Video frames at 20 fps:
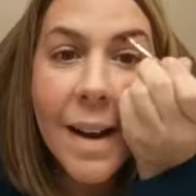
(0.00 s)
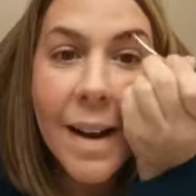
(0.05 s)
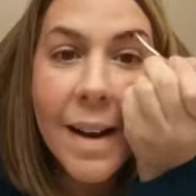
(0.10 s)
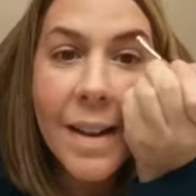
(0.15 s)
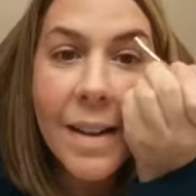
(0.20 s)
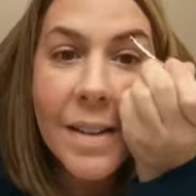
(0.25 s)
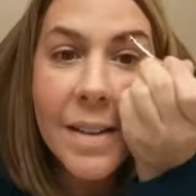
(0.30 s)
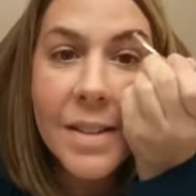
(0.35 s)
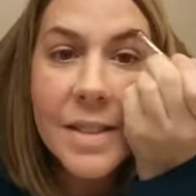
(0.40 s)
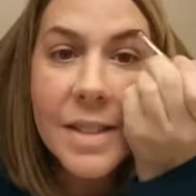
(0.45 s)

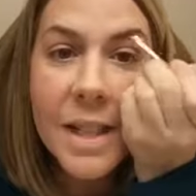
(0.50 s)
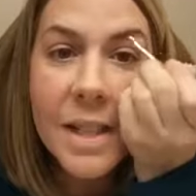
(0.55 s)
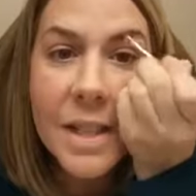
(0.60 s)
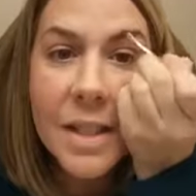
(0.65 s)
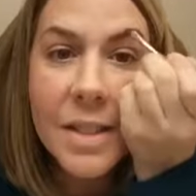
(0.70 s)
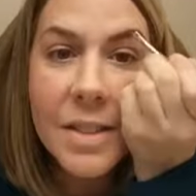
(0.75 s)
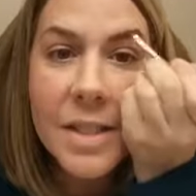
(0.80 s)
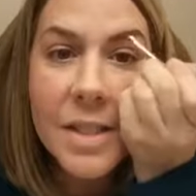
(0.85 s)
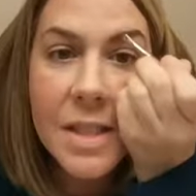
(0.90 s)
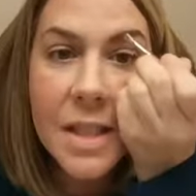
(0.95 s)
It looks like
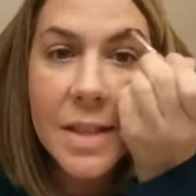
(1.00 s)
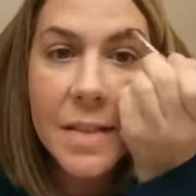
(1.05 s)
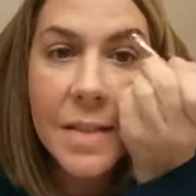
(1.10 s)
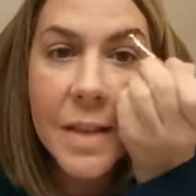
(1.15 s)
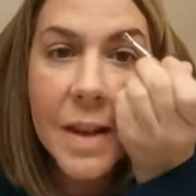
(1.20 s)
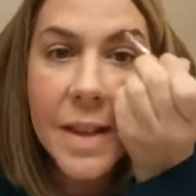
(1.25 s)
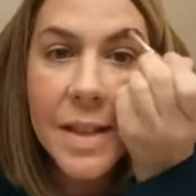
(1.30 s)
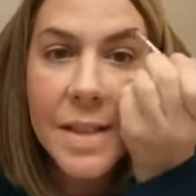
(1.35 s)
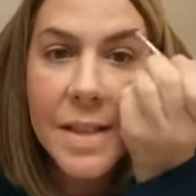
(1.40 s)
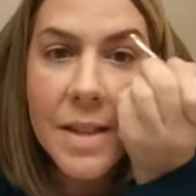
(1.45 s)
y'all's stuff
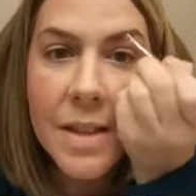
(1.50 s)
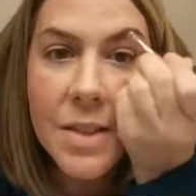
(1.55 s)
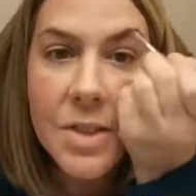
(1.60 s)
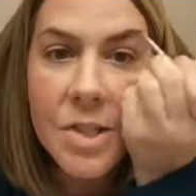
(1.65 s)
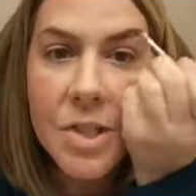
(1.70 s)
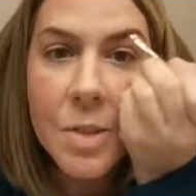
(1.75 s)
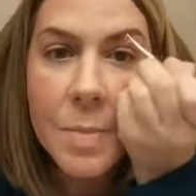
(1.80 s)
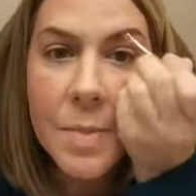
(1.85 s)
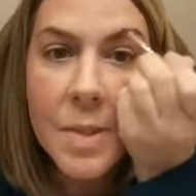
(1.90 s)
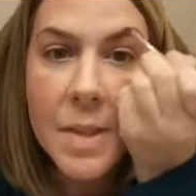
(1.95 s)
has not
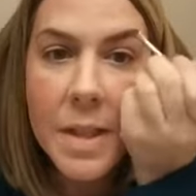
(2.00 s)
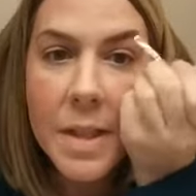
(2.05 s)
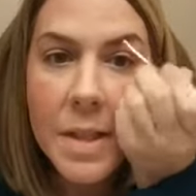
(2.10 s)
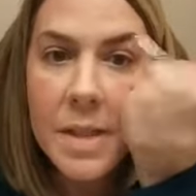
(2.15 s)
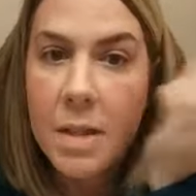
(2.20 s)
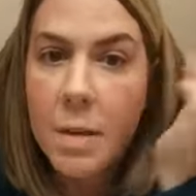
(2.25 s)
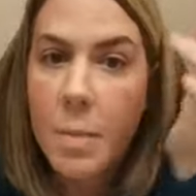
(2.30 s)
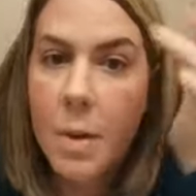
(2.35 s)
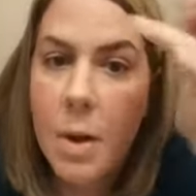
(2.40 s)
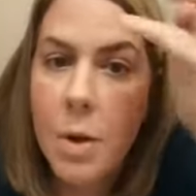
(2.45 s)
shipped yet,
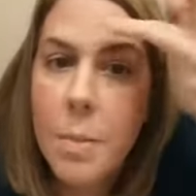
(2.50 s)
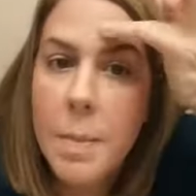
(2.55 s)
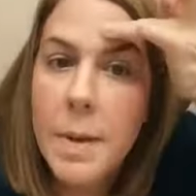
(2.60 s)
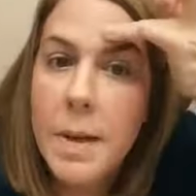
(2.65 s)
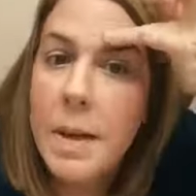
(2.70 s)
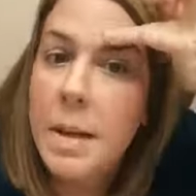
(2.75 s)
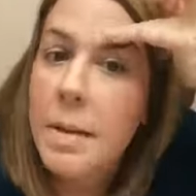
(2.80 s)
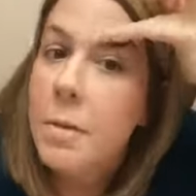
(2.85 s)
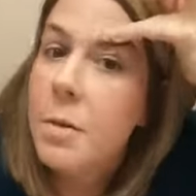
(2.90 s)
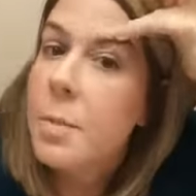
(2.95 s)
so I'm
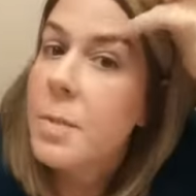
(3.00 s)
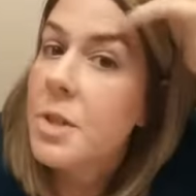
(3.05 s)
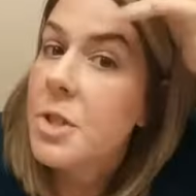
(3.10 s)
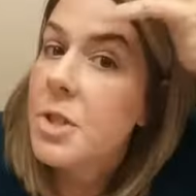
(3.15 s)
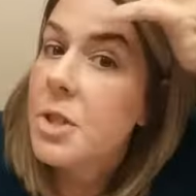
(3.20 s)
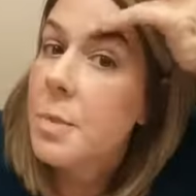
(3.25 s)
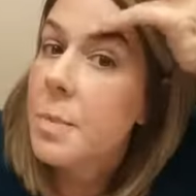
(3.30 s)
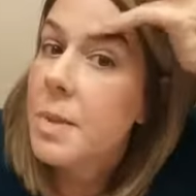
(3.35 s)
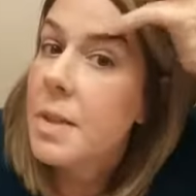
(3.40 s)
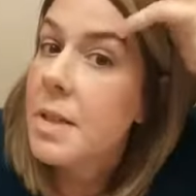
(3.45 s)
hoping it will be
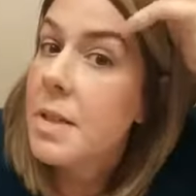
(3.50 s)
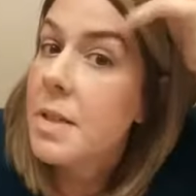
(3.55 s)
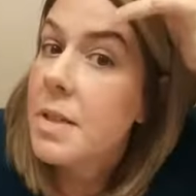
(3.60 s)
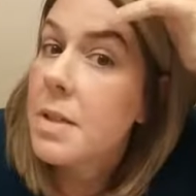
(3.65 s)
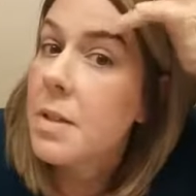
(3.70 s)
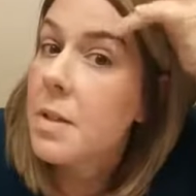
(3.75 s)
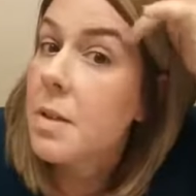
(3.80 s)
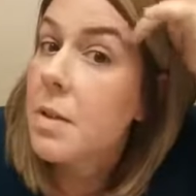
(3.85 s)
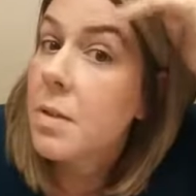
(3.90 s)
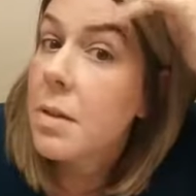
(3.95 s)
shipping
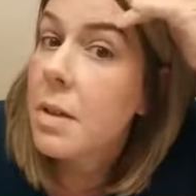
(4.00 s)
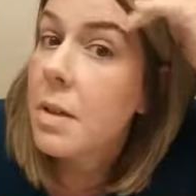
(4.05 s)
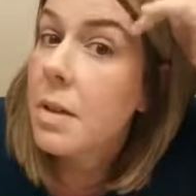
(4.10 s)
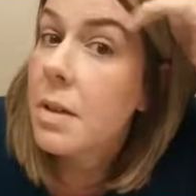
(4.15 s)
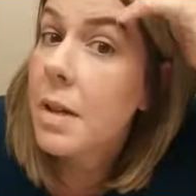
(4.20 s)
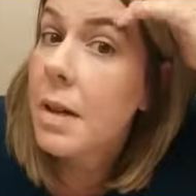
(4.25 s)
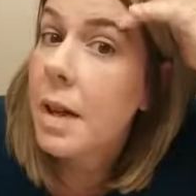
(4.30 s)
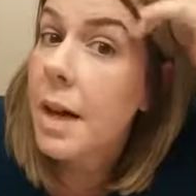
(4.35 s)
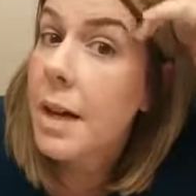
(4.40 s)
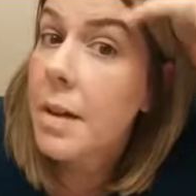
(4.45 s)
soon.
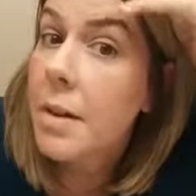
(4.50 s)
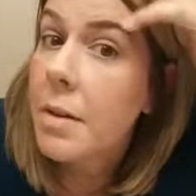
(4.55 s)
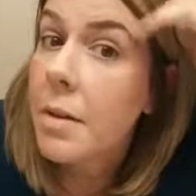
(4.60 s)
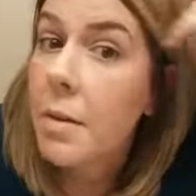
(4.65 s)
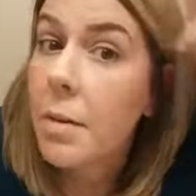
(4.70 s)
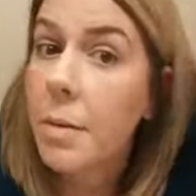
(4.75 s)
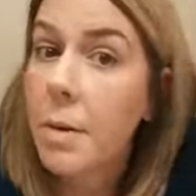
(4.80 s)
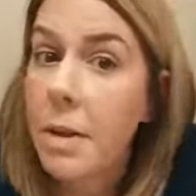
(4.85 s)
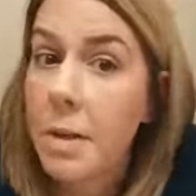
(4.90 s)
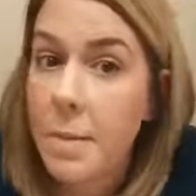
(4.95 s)
I know
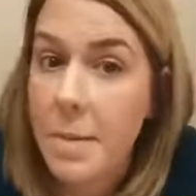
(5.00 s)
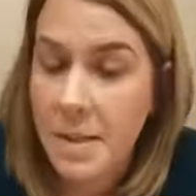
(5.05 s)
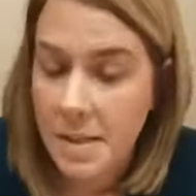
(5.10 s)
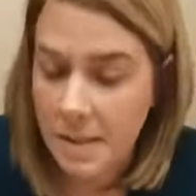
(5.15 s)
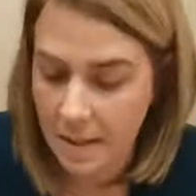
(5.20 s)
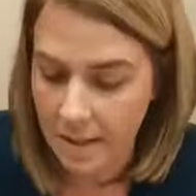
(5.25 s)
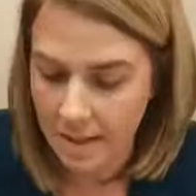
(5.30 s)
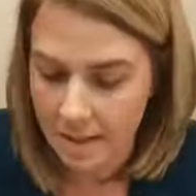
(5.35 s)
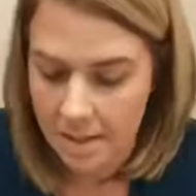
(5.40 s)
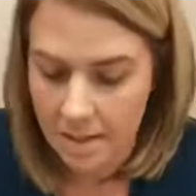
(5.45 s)
they're really
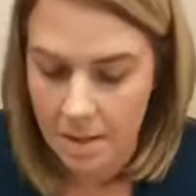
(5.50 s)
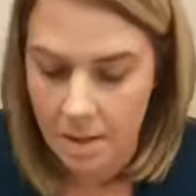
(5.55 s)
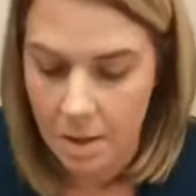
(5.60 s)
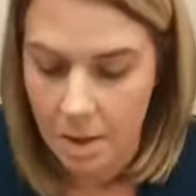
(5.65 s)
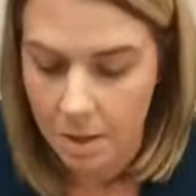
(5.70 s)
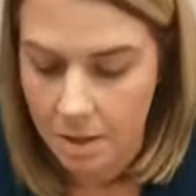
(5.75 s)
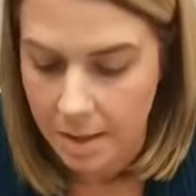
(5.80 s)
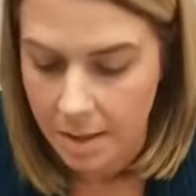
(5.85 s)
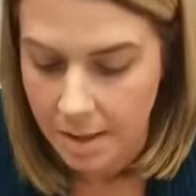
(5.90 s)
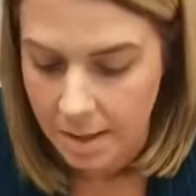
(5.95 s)
busy because of the
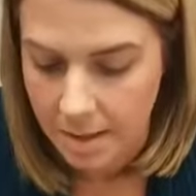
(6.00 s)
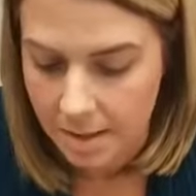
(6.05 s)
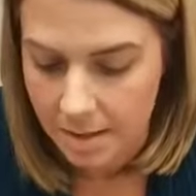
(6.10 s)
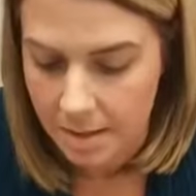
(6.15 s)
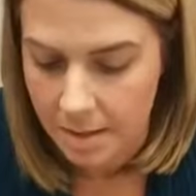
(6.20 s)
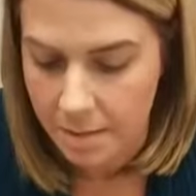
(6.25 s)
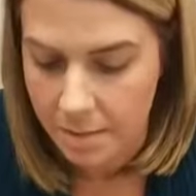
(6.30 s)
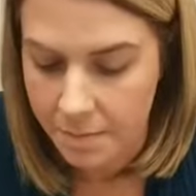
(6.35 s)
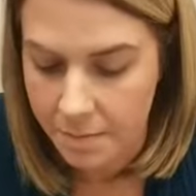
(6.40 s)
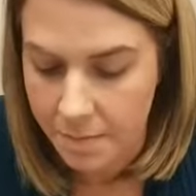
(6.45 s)
holidays,
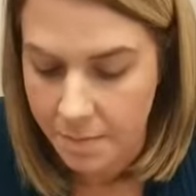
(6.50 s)
so.